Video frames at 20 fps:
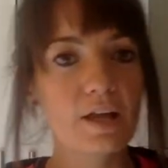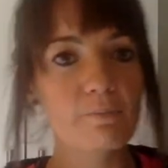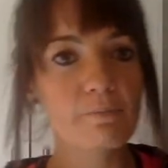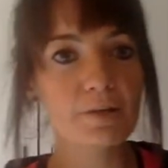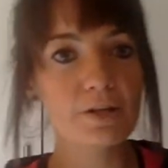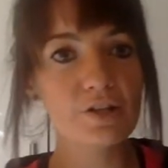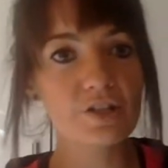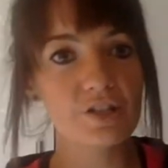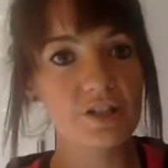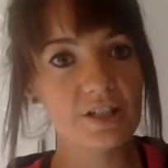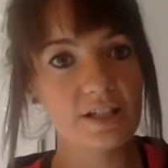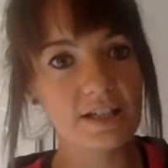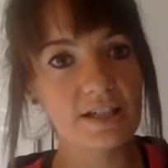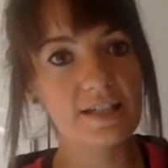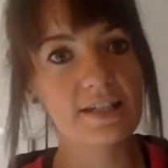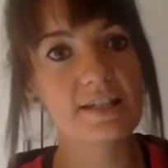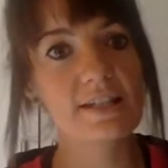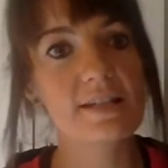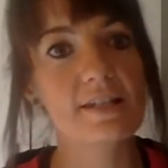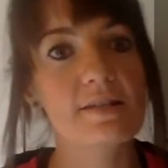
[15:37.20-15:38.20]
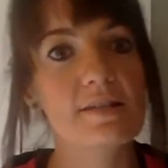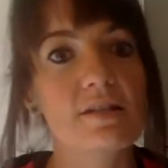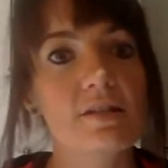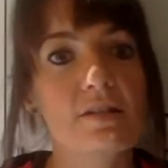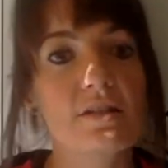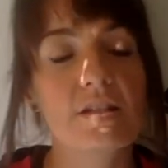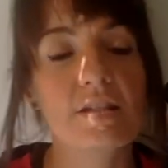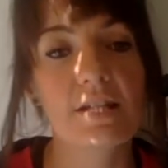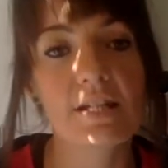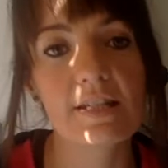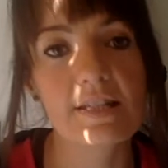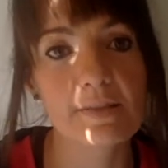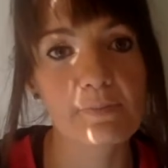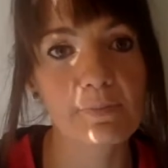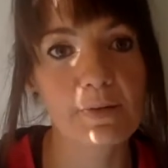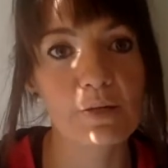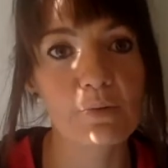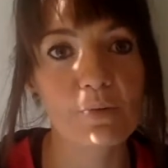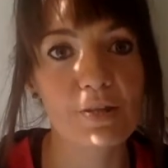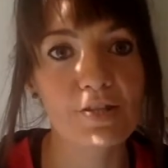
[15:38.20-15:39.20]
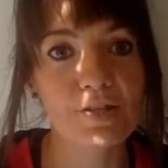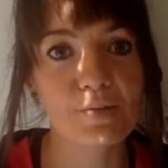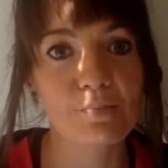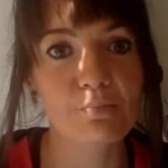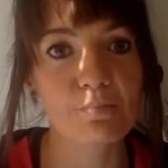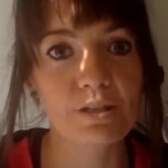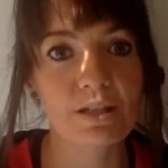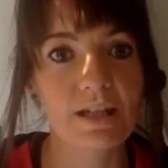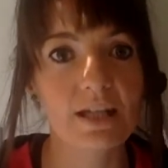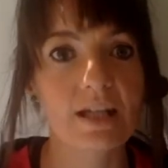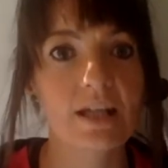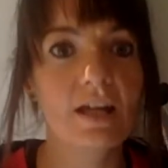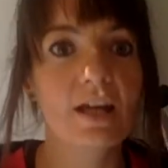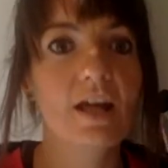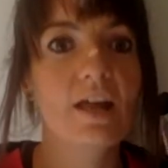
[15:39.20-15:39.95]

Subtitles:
Because you need to be with somebody